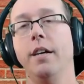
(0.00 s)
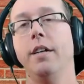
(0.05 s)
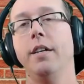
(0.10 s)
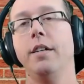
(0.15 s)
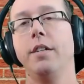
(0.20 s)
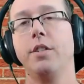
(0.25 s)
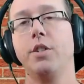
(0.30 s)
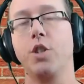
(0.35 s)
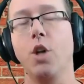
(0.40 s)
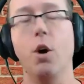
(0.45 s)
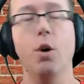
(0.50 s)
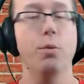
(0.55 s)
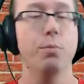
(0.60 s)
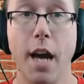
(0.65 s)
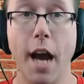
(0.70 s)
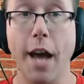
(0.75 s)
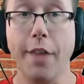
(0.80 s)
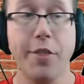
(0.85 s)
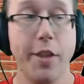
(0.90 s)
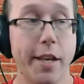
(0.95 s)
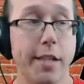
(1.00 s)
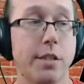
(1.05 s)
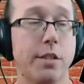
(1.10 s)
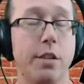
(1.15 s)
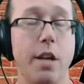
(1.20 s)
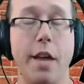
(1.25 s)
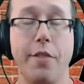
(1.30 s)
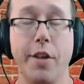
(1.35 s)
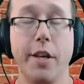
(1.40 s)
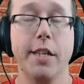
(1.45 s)
so i think it's
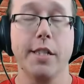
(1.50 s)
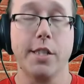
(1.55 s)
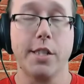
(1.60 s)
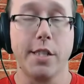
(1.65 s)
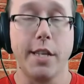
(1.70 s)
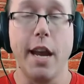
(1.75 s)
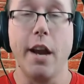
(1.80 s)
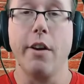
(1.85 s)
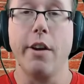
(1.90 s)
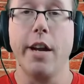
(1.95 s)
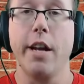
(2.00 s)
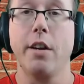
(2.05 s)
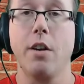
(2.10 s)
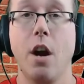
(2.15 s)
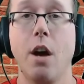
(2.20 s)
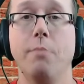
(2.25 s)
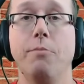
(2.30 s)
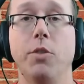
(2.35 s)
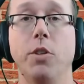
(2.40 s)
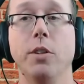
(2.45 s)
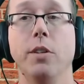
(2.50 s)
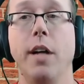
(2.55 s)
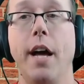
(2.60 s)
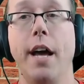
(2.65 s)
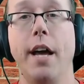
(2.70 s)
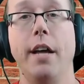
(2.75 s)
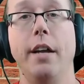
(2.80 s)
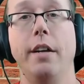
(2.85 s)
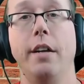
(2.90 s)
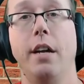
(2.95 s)
i think it's scary and harmful
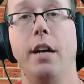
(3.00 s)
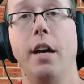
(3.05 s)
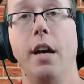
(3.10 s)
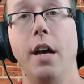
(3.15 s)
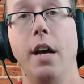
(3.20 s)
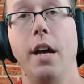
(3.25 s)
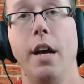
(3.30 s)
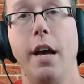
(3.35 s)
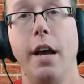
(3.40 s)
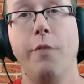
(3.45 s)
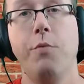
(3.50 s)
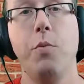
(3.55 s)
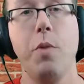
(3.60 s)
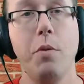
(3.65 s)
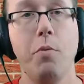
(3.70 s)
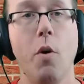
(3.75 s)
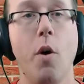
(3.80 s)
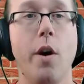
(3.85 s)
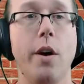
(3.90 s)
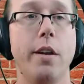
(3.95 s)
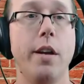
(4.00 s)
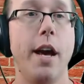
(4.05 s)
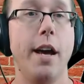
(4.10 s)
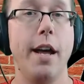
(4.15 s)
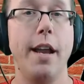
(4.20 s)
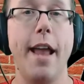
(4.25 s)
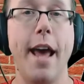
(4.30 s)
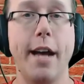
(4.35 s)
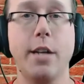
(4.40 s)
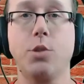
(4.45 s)
and if we want
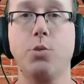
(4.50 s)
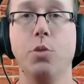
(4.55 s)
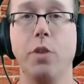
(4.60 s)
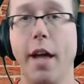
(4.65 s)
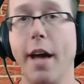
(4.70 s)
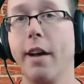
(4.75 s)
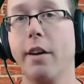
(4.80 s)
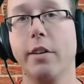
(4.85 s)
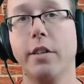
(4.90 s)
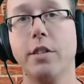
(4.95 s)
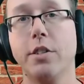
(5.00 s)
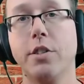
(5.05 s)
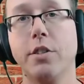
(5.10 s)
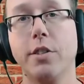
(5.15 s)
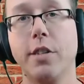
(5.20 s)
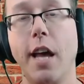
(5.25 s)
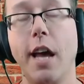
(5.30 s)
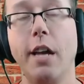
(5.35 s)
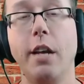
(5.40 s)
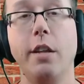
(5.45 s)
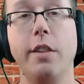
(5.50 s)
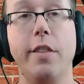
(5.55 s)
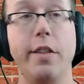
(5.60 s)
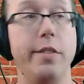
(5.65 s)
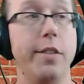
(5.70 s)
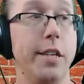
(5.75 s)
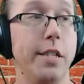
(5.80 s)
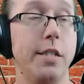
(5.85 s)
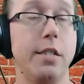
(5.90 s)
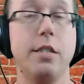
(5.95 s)
an actual anarchist society, then
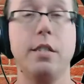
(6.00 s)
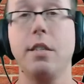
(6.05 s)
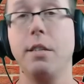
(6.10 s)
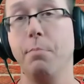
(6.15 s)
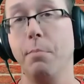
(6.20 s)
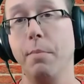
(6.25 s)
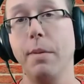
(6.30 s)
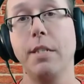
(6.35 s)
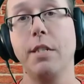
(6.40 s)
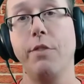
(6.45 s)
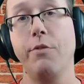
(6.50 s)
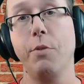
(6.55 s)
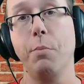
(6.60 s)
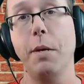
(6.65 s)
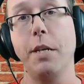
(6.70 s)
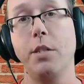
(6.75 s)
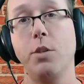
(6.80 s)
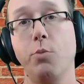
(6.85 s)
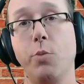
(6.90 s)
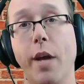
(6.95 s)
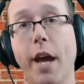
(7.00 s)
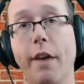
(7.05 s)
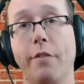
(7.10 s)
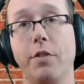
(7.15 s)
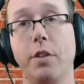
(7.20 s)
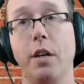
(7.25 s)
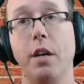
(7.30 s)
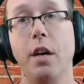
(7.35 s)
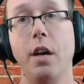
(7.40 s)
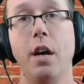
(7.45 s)
this is the misinformation we have
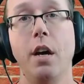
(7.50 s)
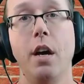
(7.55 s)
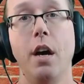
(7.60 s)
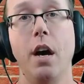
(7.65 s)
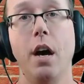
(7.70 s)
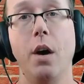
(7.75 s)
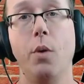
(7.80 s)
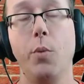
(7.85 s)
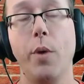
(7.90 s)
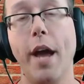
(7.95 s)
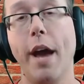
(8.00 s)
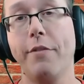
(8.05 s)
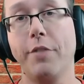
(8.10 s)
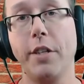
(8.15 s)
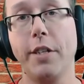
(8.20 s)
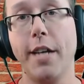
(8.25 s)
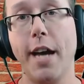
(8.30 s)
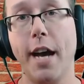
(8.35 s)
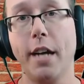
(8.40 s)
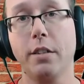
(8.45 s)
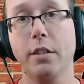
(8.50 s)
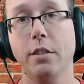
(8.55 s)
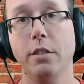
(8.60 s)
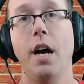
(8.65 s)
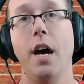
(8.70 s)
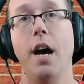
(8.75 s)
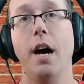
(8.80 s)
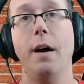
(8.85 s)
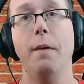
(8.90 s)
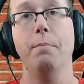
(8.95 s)
to uh, we have to tackle.
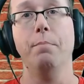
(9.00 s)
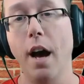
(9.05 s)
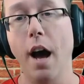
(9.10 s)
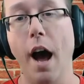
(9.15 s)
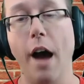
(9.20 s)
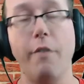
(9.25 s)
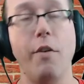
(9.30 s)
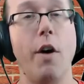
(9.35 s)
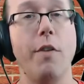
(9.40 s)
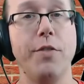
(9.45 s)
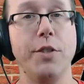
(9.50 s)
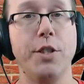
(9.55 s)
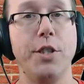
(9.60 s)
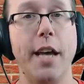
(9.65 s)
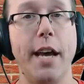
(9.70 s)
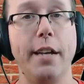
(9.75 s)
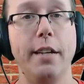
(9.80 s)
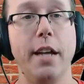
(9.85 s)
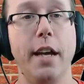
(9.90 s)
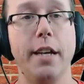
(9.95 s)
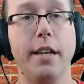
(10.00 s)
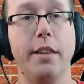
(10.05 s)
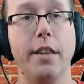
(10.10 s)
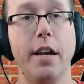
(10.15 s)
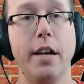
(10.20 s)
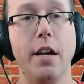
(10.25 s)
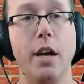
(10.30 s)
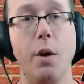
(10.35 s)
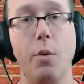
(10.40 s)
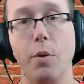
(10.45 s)
Um, I've often said like
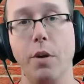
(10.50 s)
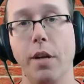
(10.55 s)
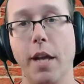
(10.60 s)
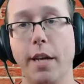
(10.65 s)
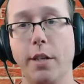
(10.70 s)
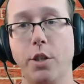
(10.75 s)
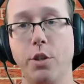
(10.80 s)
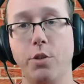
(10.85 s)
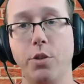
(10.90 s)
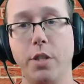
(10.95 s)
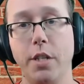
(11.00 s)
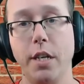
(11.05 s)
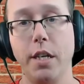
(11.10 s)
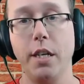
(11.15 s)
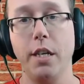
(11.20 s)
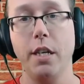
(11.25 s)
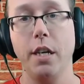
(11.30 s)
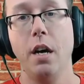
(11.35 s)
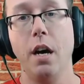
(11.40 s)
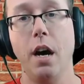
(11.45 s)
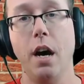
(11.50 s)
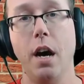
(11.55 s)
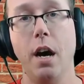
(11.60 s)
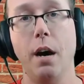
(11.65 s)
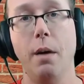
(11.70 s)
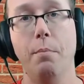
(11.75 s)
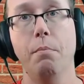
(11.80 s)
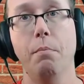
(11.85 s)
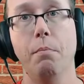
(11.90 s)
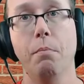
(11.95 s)
that I would like to see
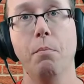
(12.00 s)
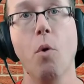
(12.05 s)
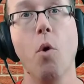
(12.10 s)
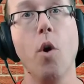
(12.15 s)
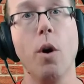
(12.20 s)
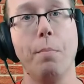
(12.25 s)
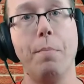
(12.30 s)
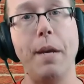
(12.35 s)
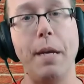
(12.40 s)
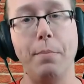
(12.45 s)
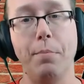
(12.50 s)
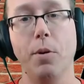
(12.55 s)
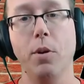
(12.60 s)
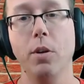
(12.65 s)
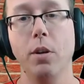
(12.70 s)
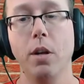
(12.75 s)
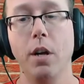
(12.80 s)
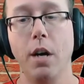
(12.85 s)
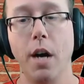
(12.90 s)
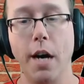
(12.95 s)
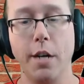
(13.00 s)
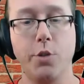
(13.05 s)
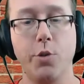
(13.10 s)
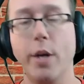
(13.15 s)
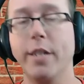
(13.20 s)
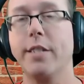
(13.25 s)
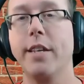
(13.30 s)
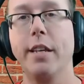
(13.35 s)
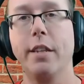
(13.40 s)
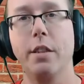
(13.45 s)
uh, more people
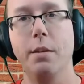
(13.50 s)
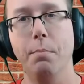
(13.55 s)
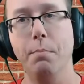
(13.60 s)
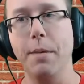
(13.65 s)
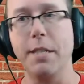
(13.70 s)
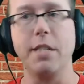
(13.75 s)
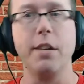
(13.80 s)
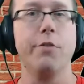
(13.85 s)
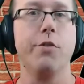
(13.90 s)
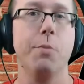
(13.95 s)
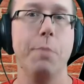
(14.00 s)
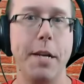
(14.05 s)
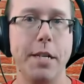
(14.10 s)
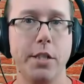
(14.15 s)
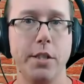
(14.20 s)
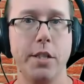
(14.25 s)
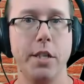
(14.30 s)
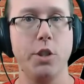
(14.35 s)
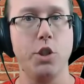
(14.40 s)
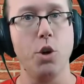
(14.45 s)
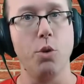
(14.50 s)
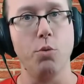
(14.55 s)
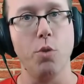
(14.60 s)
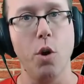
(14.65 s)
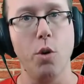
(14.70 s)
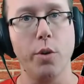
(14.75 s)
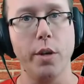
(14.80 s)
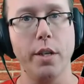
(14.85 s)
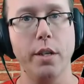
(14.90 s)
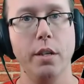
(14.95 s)
addressing the misinformation that Joe
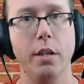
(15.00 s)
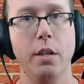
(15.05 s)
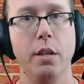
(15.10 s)
Rogan